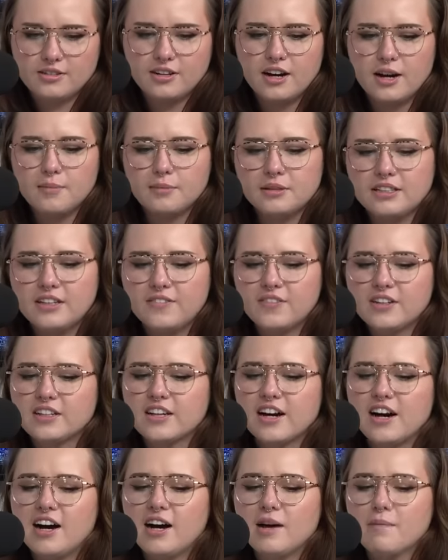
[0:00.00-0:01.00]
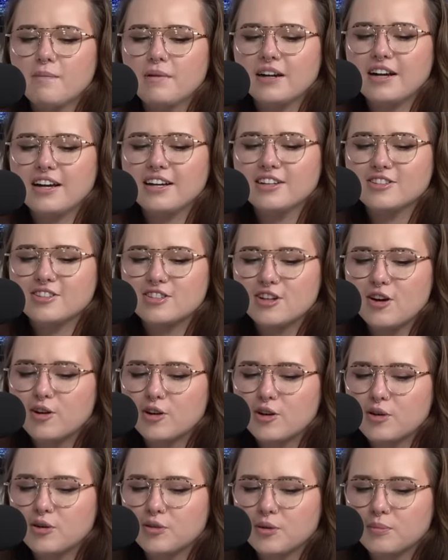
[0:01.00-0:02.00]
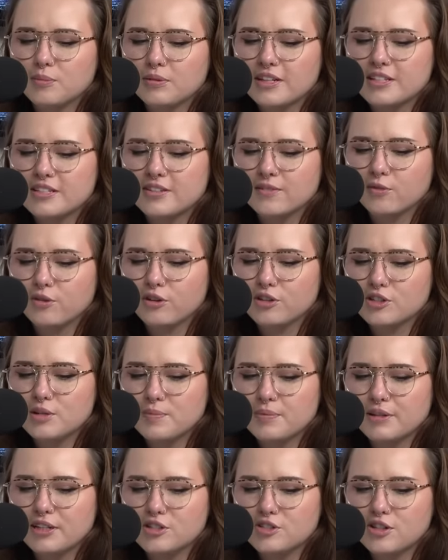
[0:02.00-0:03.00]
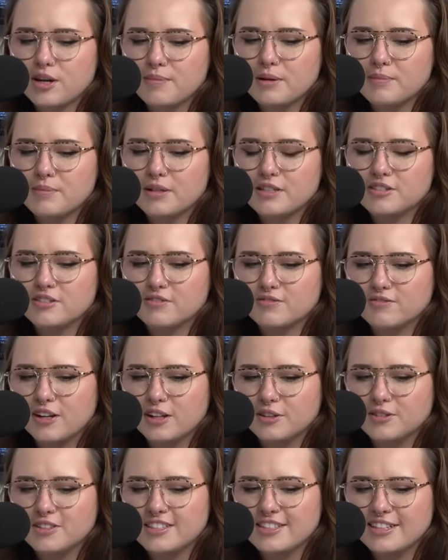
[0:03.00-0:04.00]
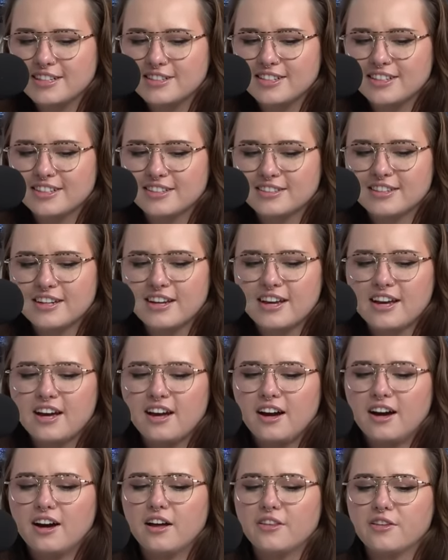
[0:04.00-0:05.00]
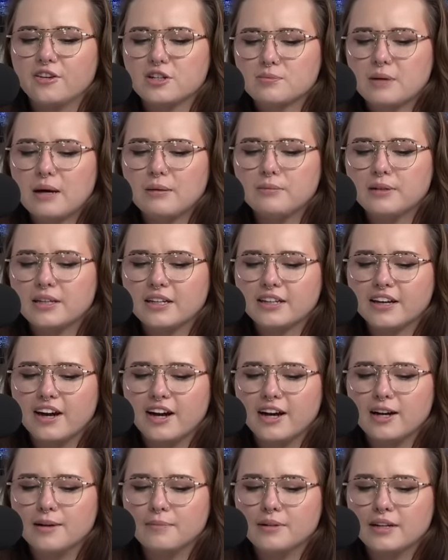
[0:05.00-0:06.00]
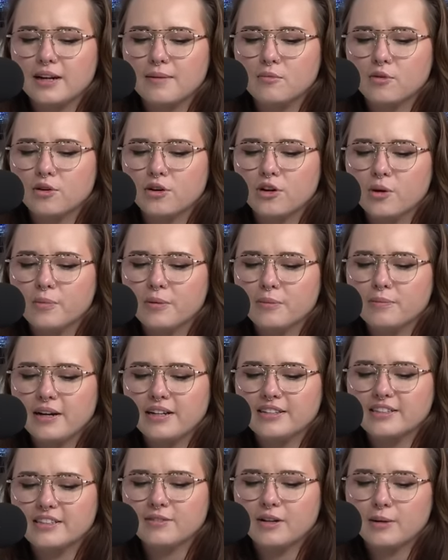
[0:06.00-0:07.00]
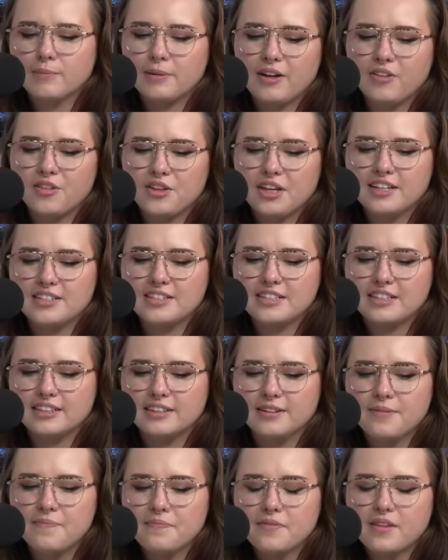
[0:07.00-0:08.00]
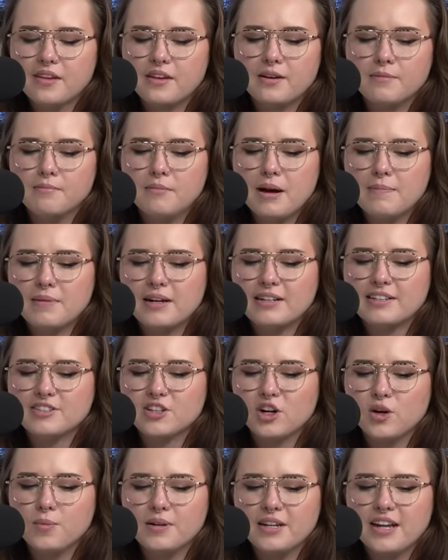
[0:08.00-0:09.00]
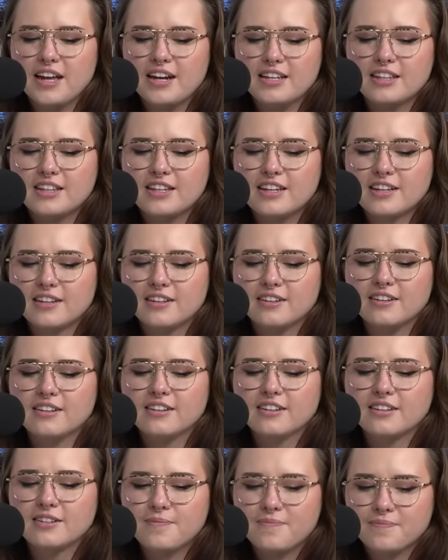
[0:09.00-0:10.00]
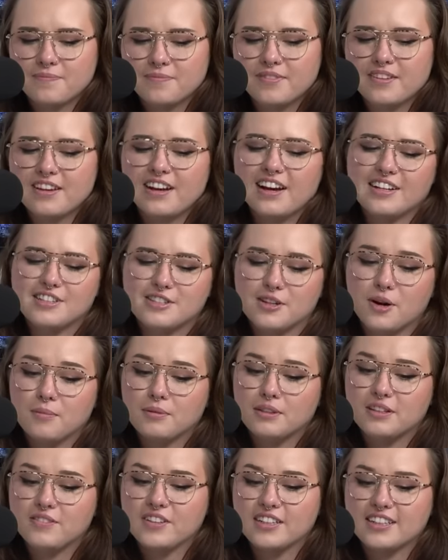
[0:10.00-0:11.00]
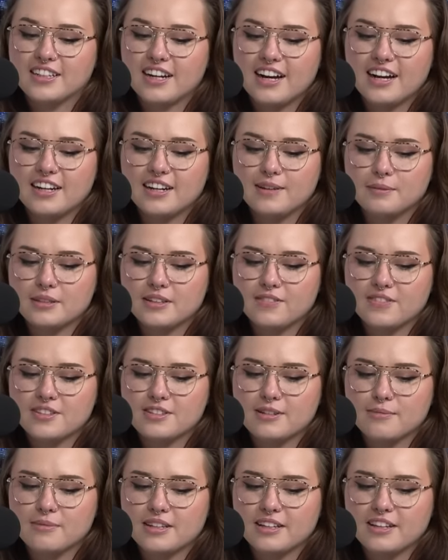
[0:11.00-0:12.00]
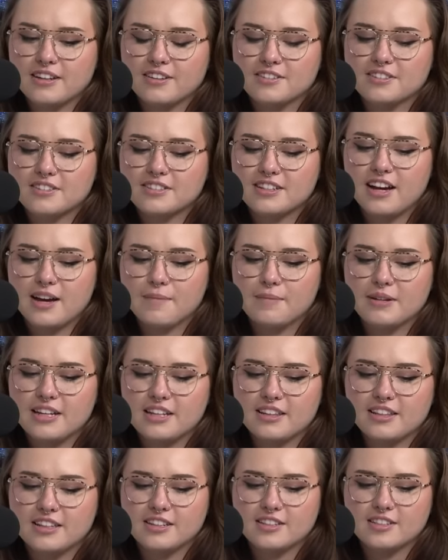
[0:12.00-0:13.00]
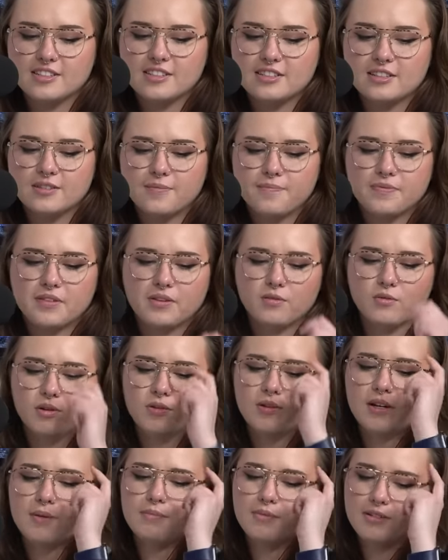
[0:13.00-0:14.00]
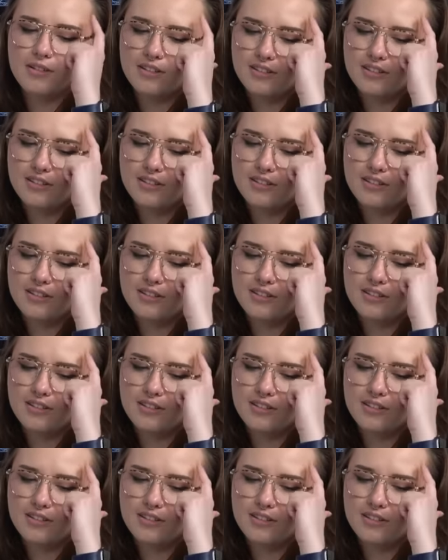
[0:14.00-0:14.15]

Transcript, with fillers: I believe in God, but I don't go to a place of worship, and I try my best to follow his teachings. There's probably a God, but I'm more open-minded about the idea. My mind is open to anything. I'll do that one. I don't believe in God. I believe in something else. I'm an atheist. What do I...